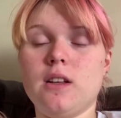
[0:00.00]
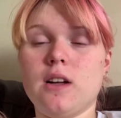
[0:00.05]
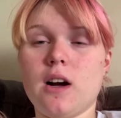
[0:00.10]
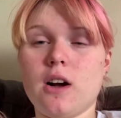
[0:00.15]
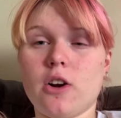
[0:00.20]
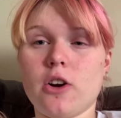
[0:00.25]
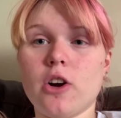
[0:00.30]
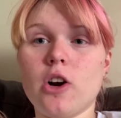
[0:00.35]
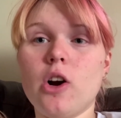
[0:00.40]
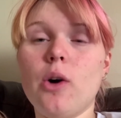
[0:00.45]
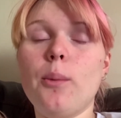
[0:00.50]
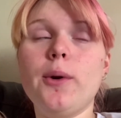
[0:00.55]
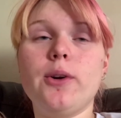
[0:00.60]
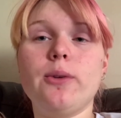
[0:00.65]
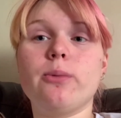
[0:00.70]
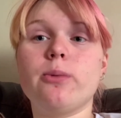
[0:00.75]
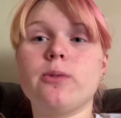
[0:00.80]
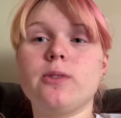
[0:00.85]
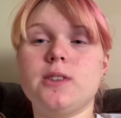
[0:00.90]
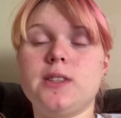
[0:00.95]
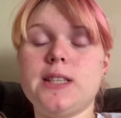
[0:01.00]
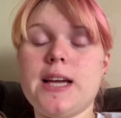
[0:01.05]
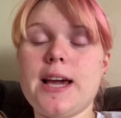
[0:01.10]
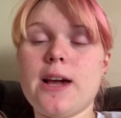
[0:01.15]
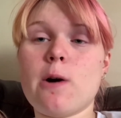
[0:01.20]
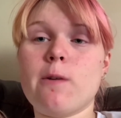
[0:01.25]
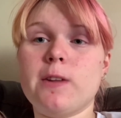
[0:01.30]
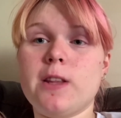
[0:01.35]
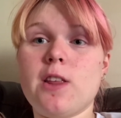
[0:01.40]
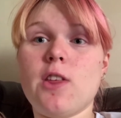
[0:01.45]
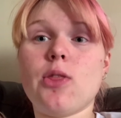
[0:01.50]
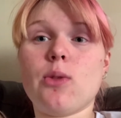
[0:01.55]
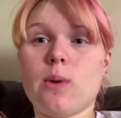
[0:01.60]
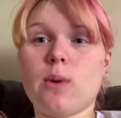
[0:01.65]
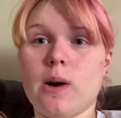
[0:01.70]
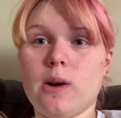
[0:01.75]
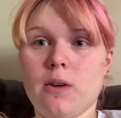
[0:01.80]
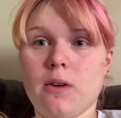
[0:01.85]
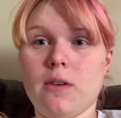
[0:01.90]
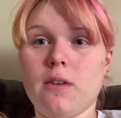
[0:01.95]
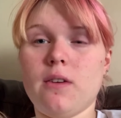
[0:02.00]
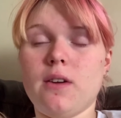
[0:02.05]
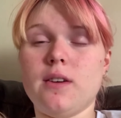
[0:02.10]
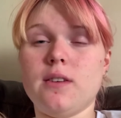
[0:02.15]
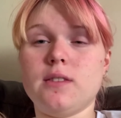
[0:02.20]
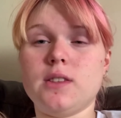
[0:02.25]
a girl would take over the throne